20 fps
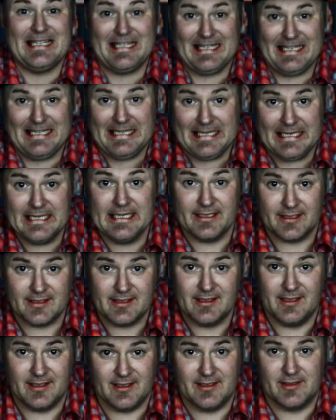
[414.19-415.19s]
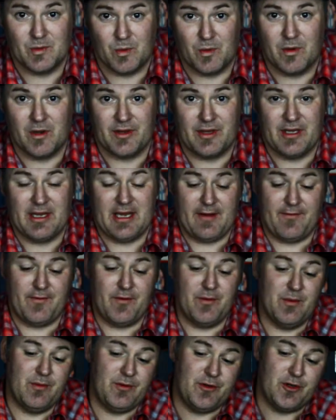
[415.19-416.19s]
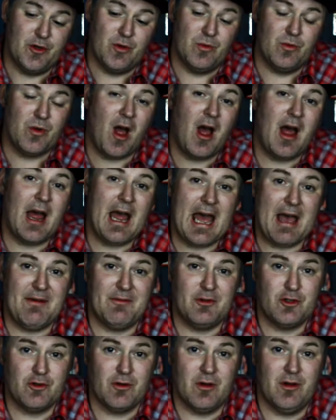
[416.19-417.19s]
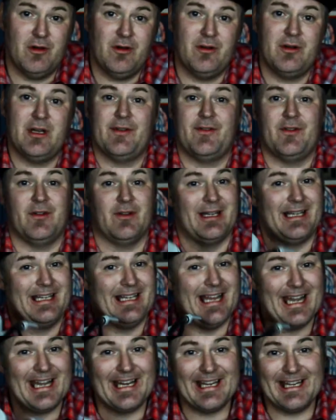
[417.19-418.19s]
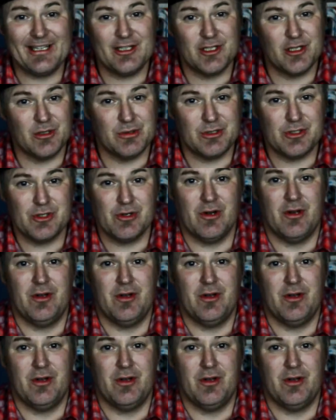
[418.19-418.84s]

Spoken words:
Yes, it is worth it. If you do not have a drone, if you're getting into